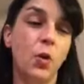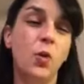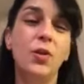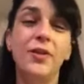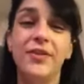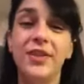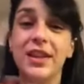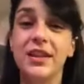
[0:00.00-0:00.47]

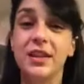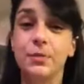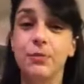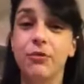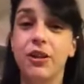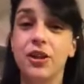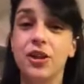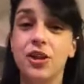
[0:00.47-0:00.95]
all of the
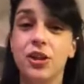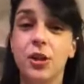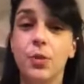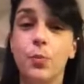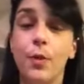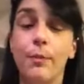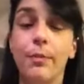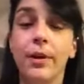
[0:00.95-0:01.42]
inspiration
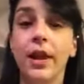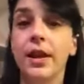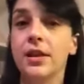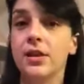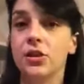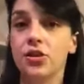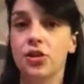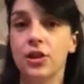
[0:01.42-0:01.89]
in one
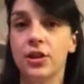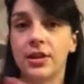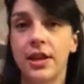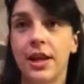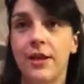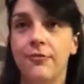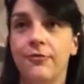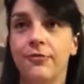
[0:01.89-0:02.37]
place and
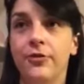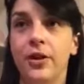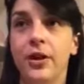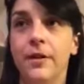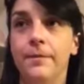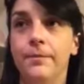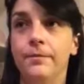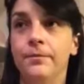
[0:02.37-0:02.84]
just have
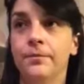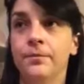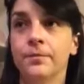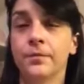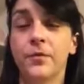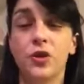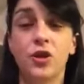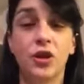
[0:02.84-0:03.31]

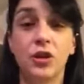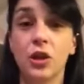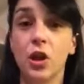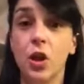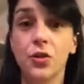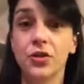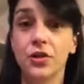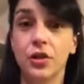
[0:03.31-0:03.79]
just
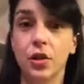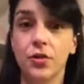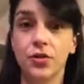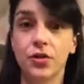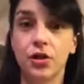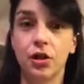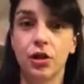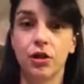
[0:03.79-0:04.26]
lots and
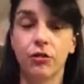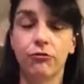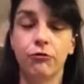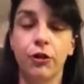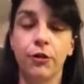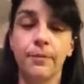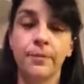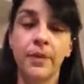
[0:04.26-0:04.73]
lots to look
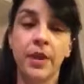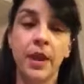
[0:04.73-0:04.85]
through.